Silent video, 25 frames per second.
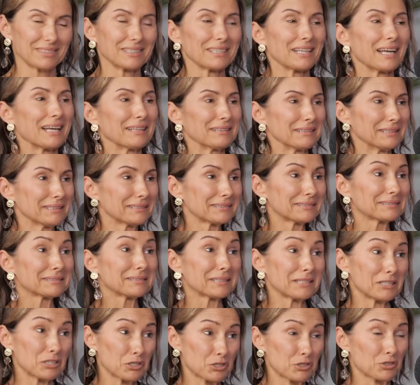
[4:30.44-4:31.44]
And this is
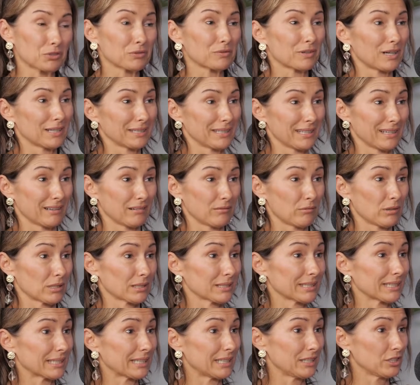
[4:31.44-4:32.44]
the issue right now. One of
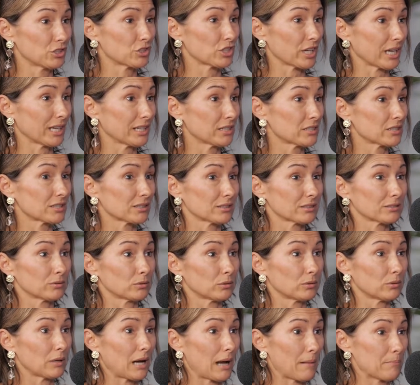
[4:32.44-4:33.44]
the key challenges
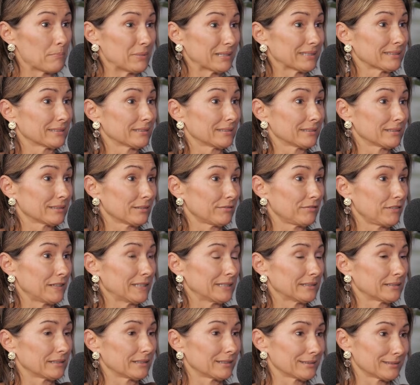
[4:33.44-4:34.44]
businesses are
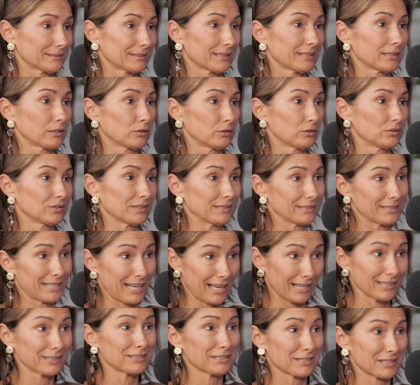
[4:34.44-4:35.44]
facing is they're losing
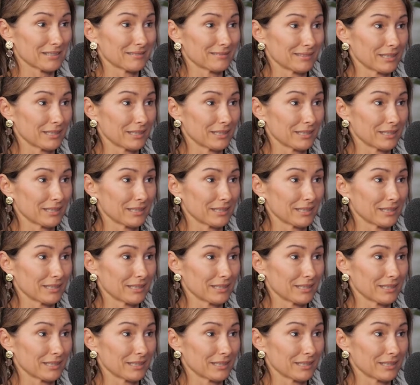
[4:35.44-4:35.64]
talent.